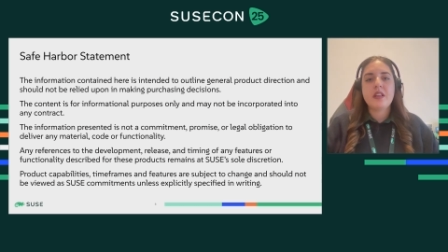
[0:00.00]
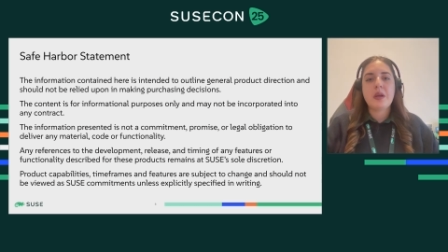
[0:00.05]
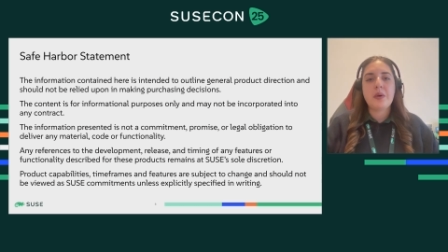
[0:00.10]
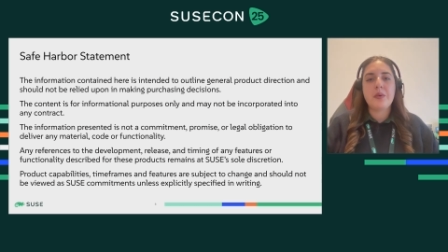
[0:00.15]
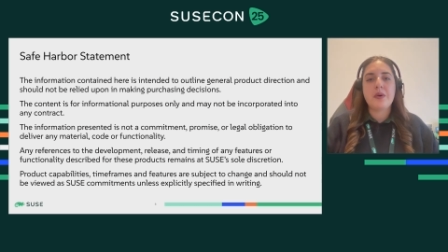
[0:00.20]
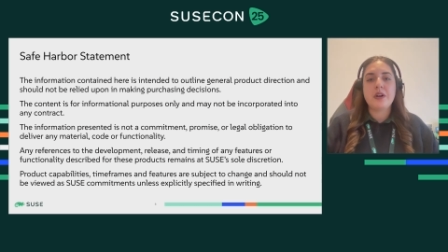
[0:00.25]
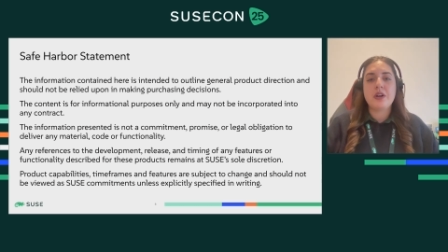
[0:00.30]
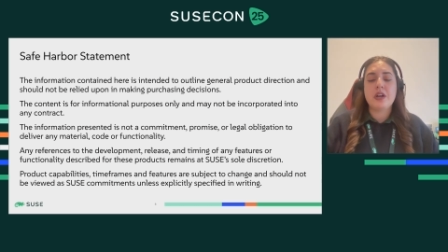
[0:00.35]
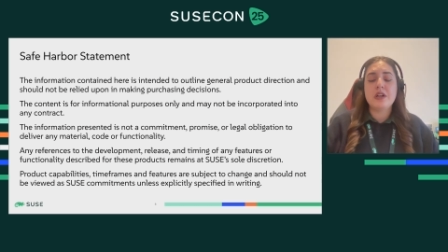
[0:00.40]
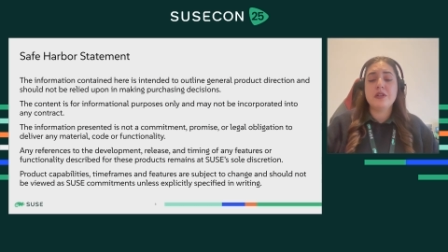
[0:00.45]

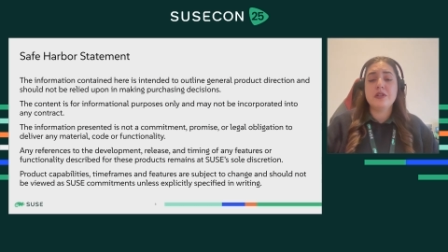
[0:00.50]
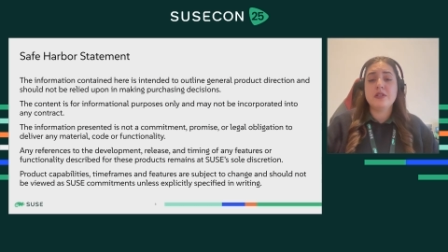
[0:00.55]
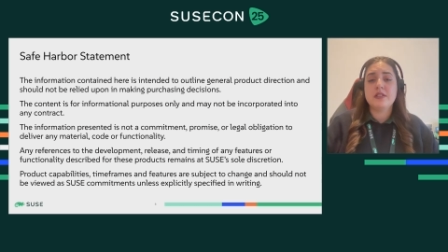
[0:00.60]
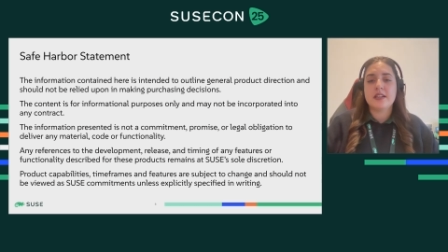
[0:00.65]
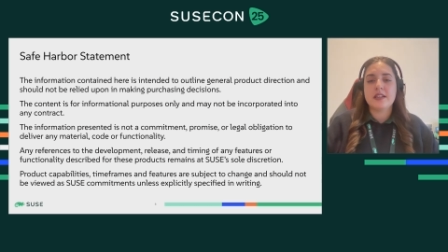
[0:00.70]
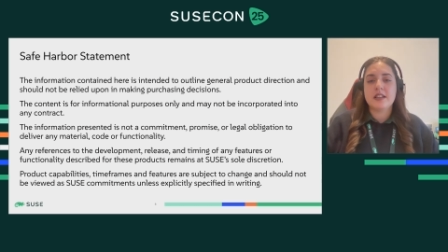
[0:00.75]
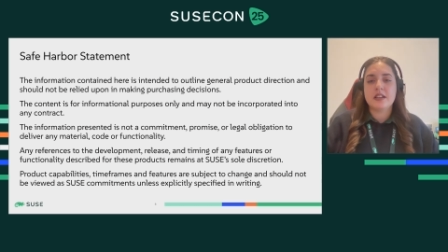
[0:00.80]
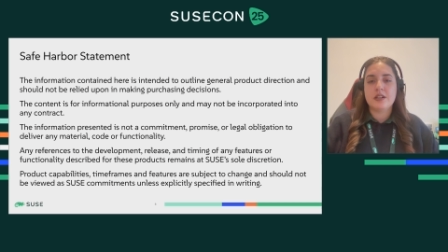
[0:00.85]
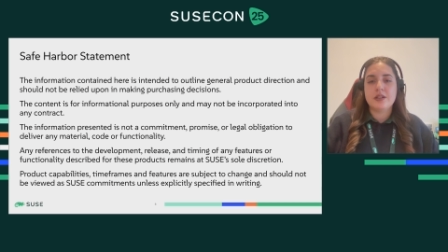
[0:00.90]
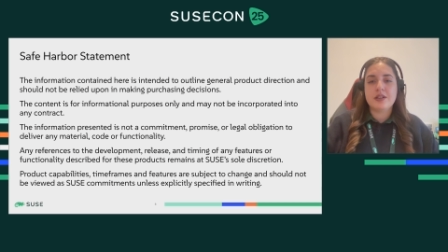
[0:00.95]
We're going to
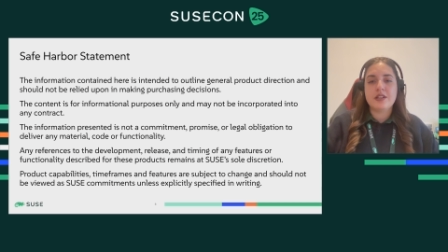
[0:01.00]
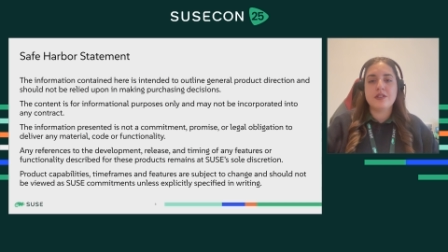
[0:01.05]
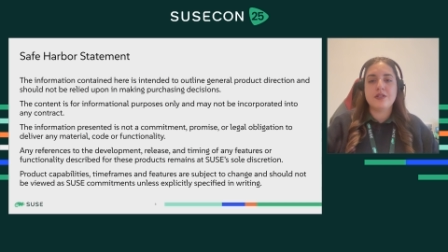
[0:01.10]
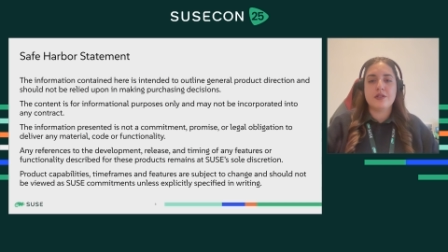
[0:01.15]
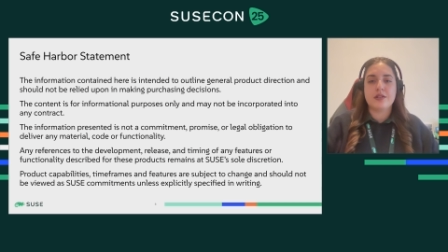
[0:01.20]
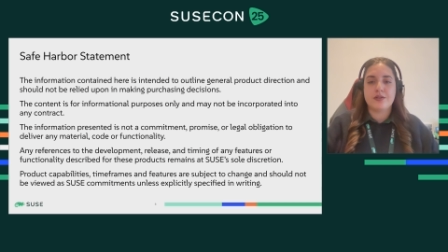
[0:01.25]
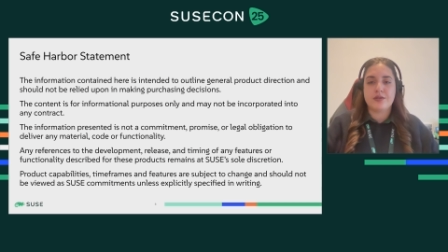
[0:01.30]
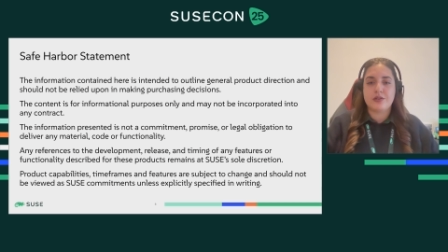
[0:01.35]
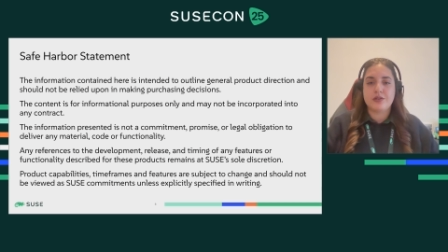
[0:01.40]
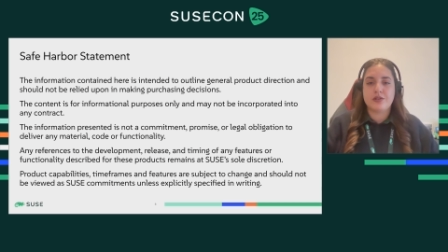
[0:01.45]
take a look
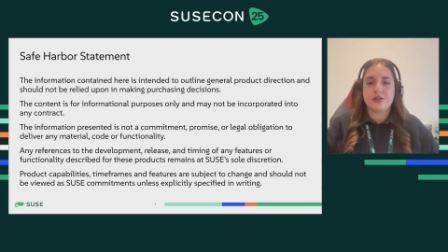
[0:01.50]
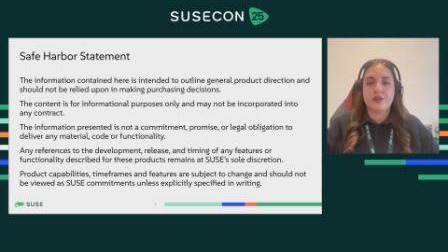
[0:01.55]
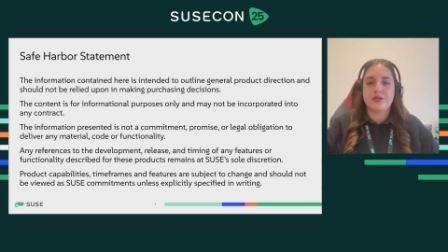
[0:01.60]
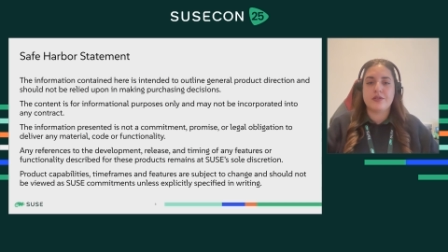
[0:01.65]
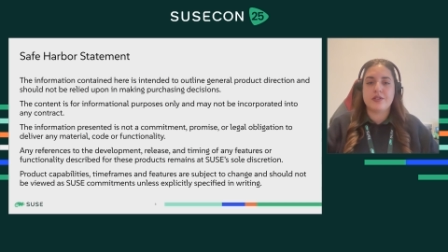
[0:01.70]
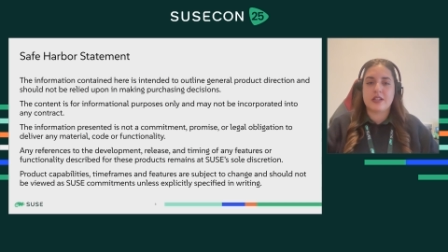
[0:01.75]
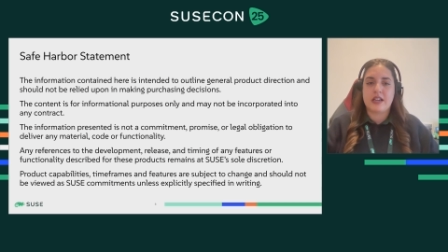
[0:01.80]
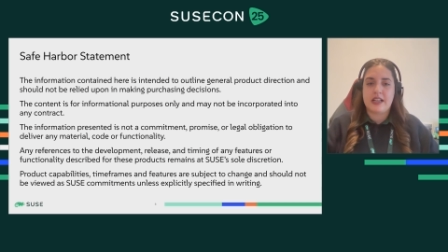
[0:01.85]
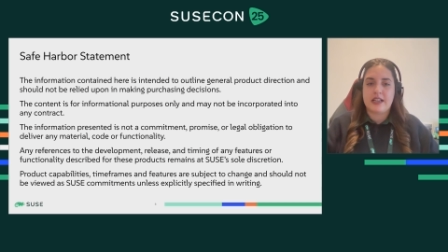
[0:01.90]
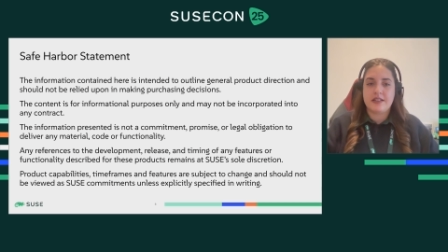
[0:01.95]
into the future of
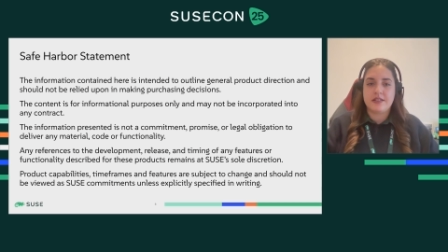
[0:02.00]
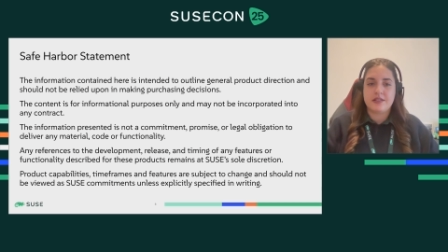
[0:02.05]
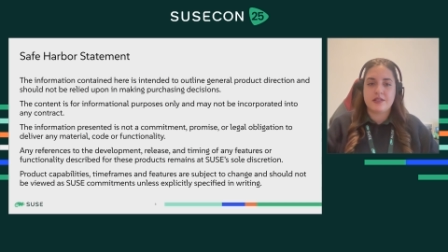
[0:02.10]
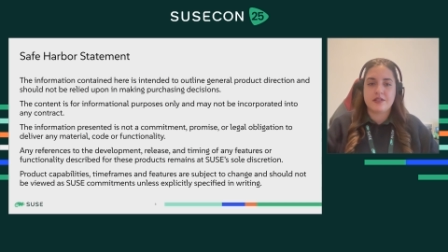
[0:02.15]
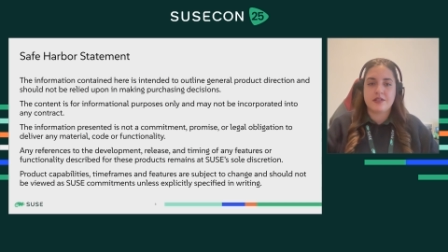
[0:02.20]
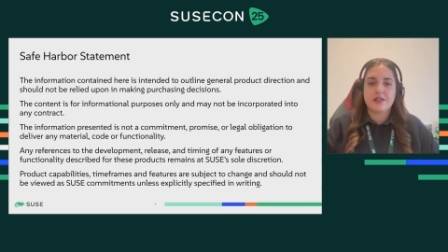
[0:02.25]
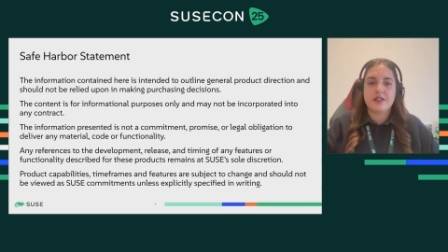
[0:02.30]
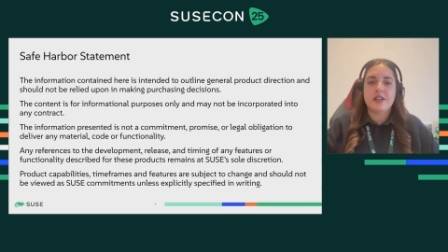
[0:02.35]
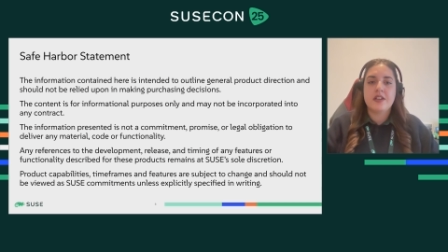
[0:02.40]
SLES,